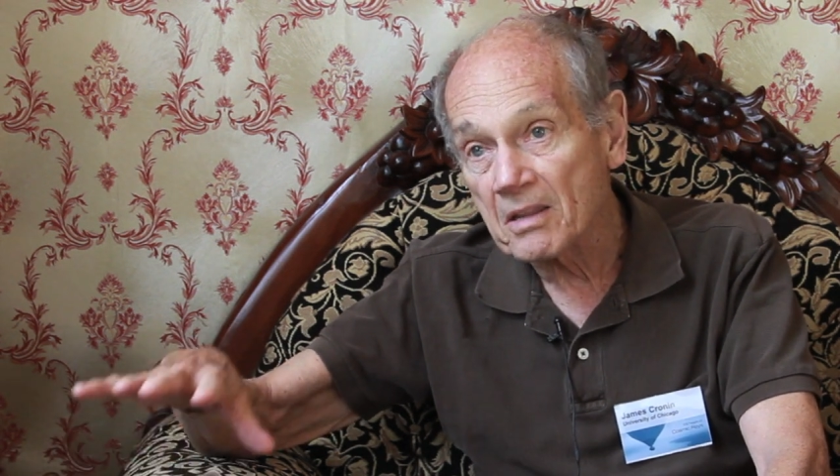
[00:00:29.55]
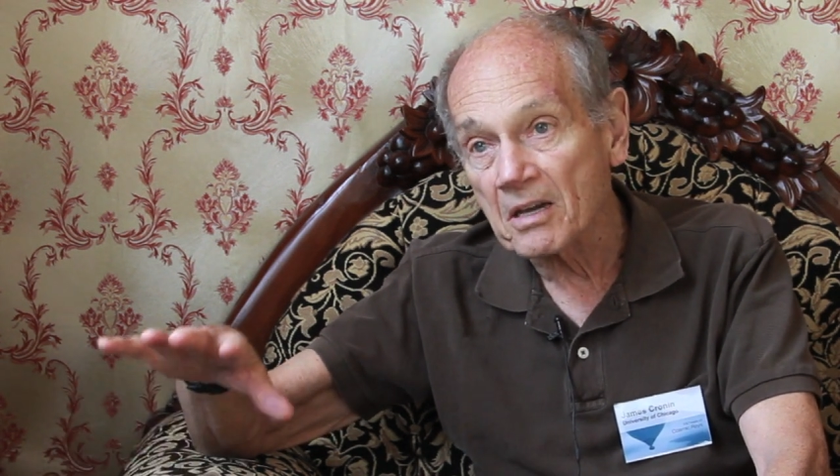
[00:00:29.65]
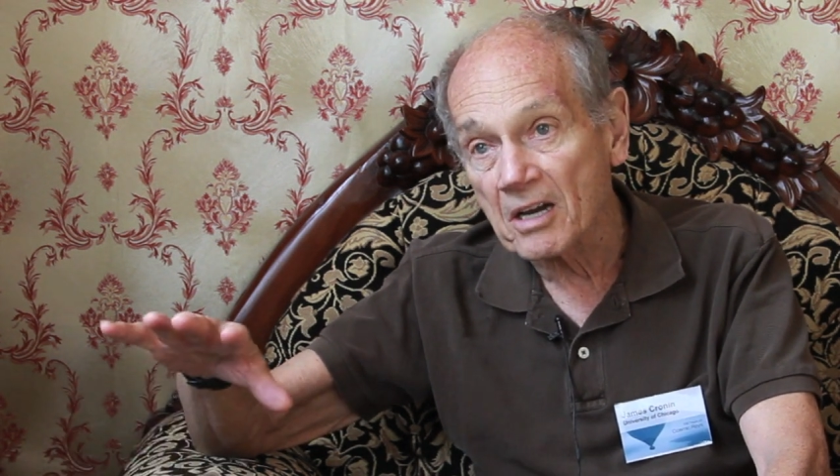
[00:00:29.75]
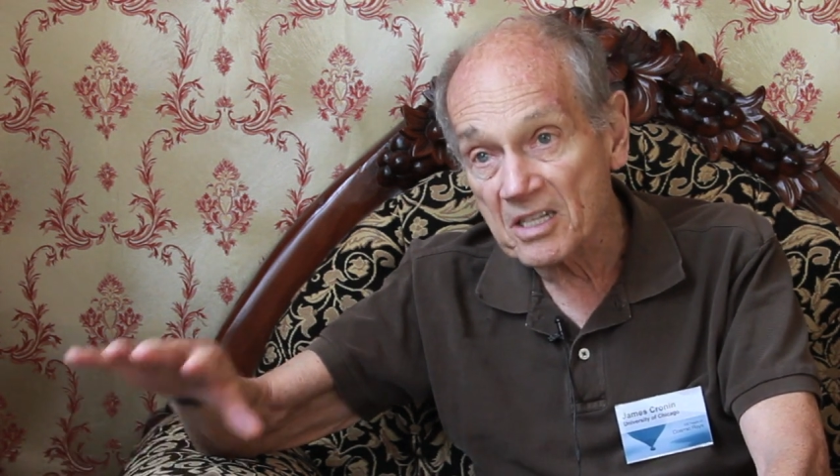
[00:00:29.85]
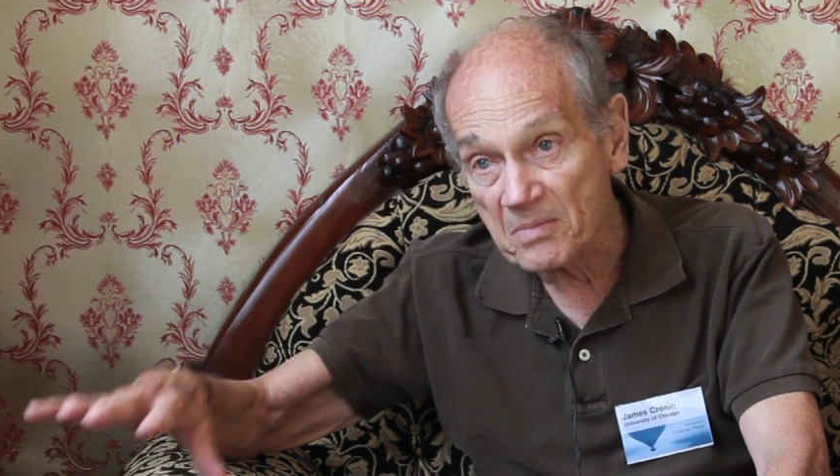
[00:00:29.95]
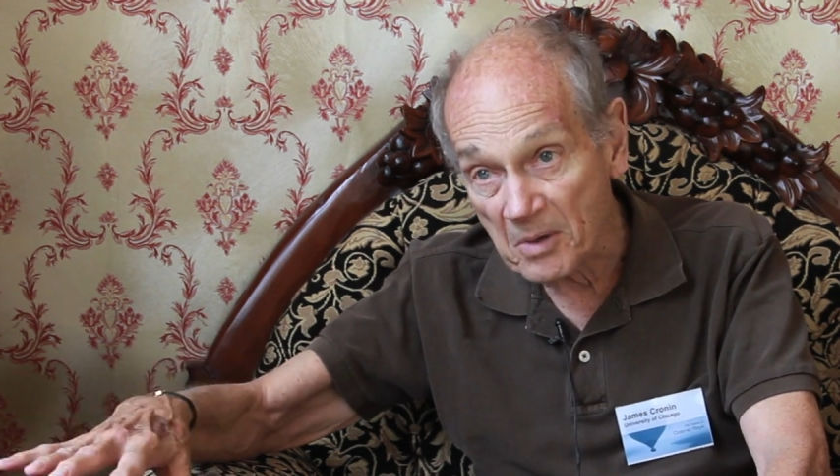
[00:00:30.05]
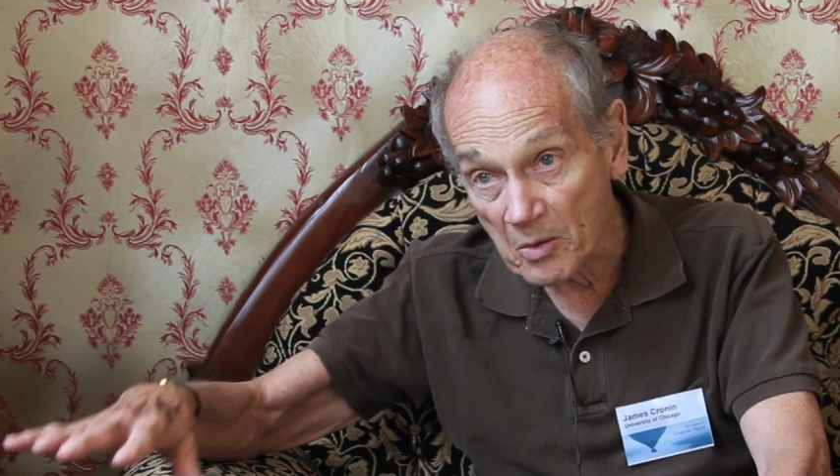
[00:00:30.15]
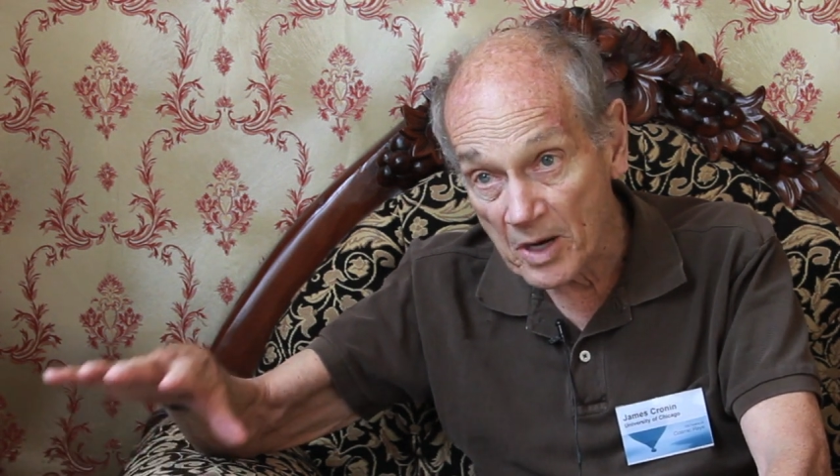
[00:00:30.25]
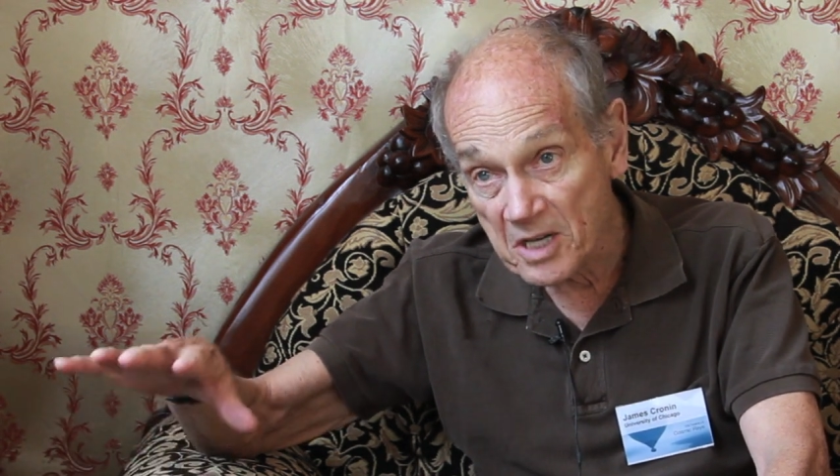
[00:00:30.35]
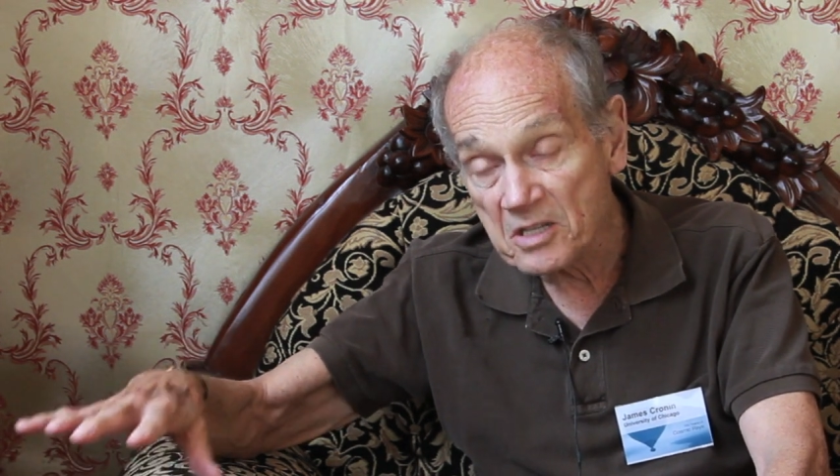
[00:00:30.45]
the cosmic
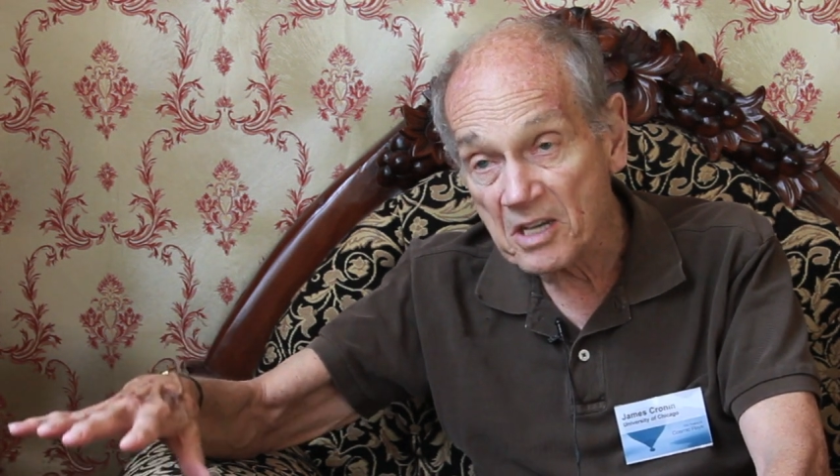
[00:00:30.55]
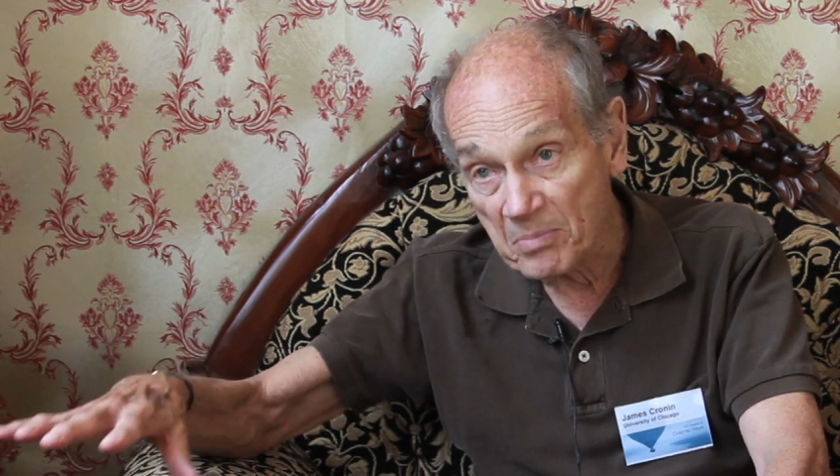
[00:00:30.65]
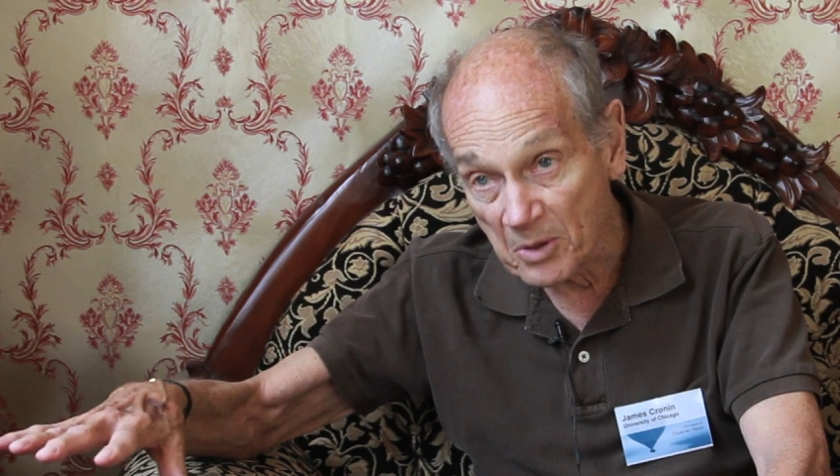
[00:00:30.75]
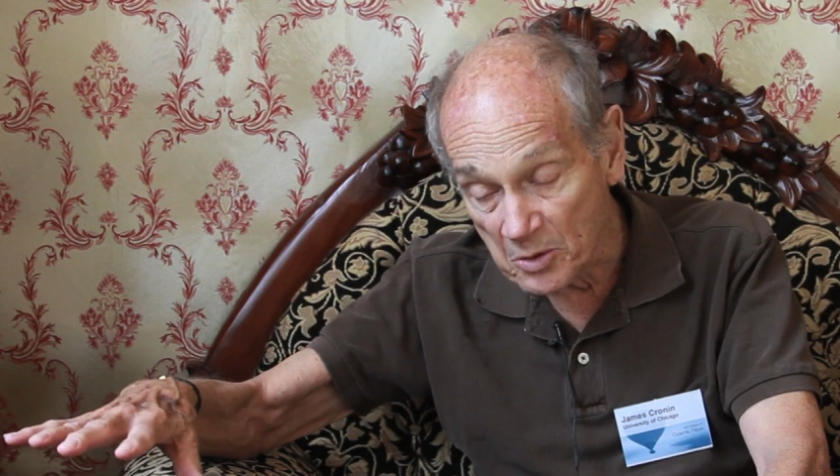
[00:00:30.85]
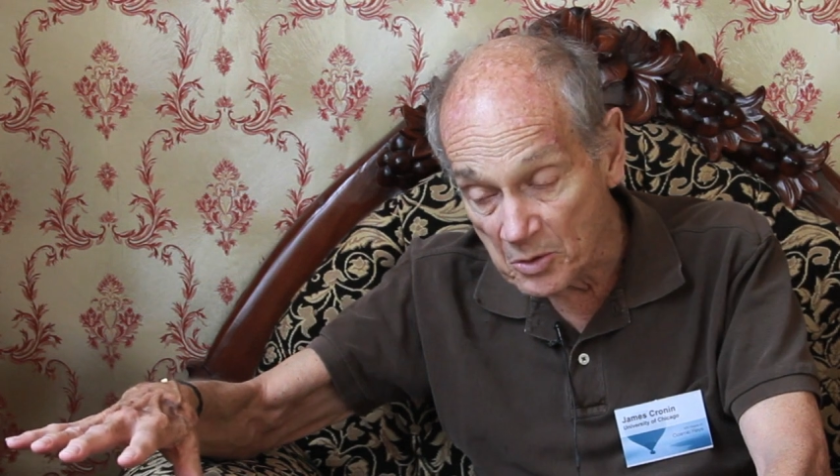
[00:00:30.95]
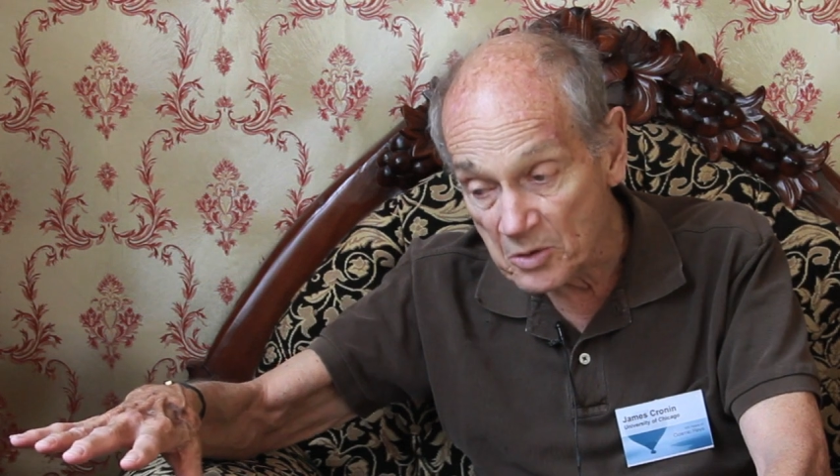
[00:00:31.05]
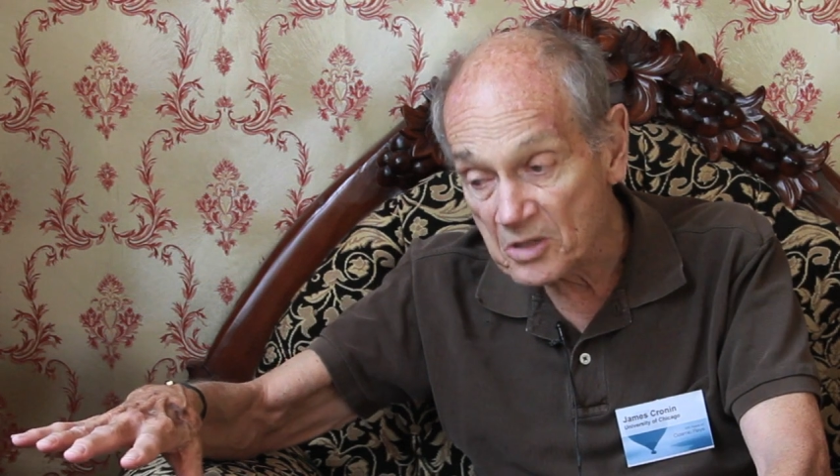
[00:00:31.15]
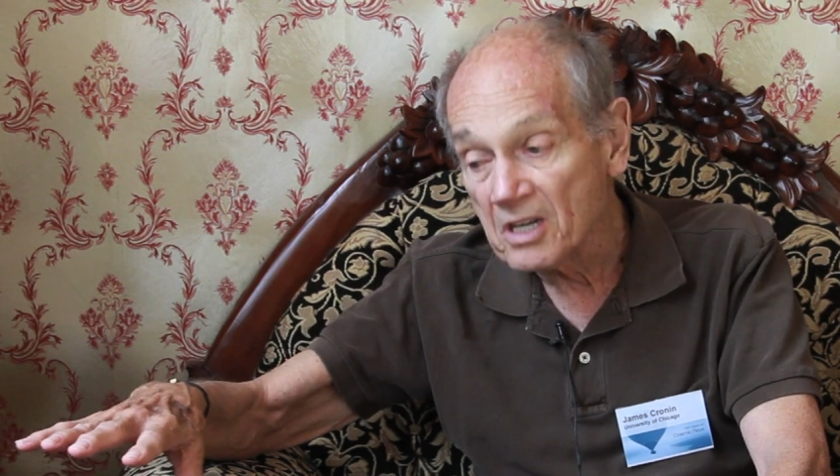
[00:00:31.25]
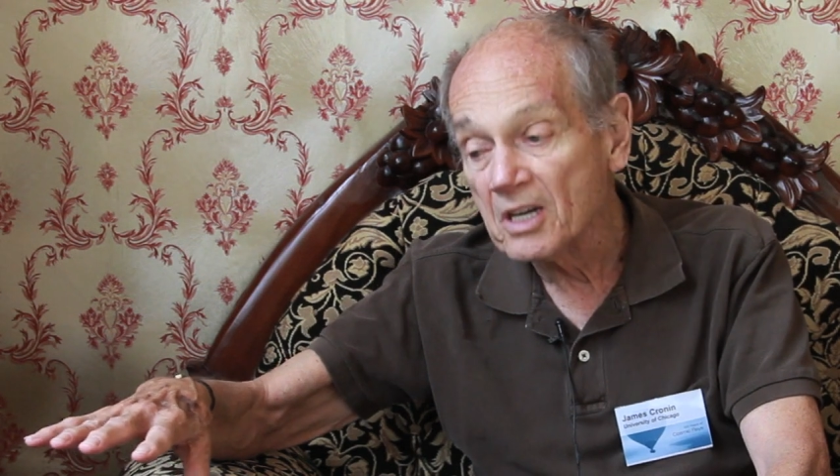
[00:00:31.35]
rays they produce,